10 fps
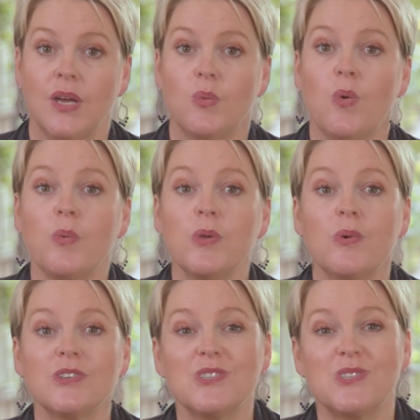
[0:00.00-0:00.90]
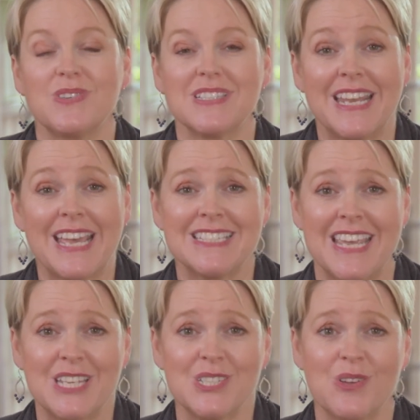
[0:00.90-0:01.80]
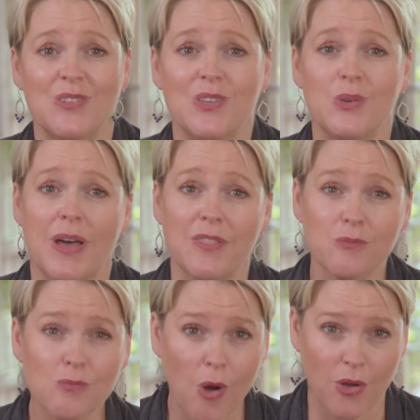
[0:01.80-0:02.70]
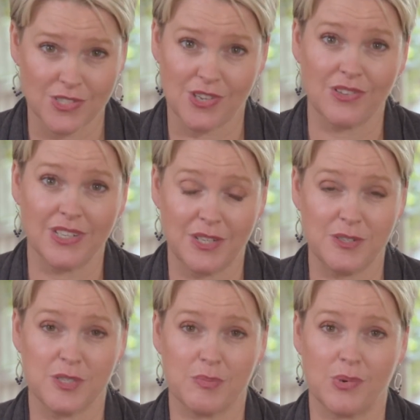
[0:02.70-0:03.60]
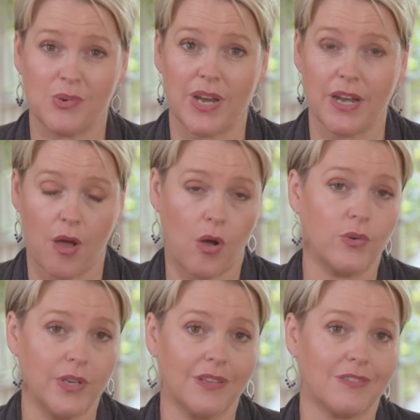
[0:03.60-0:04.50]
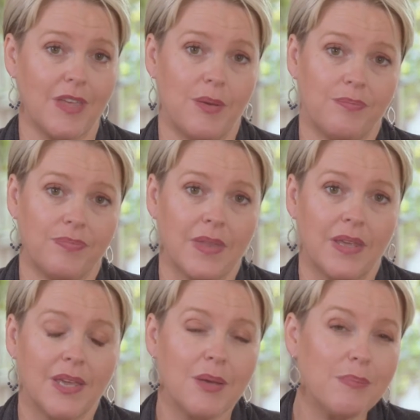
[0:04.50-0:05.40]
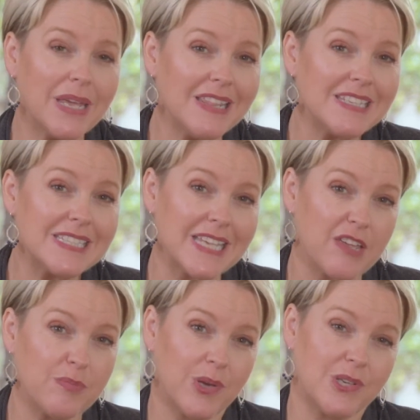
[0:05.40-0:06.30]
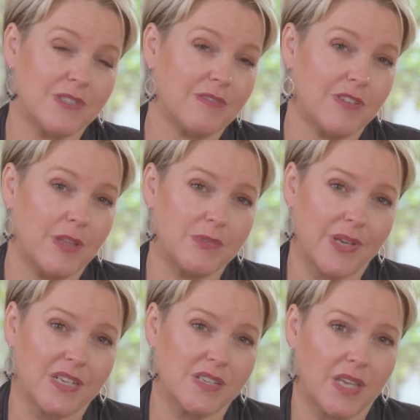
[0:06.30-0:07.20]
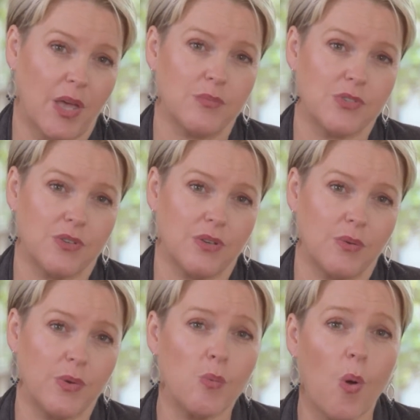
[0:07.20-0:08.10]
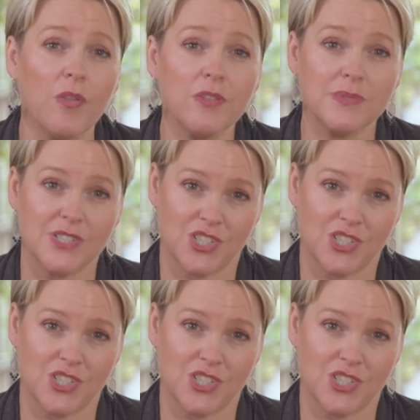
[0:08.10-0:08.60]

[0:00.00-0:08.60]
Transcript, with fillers: What we want to do is let our teens know that you are the rock solid in your support and holding of them. Be the safe person for them to actually come to. We want them to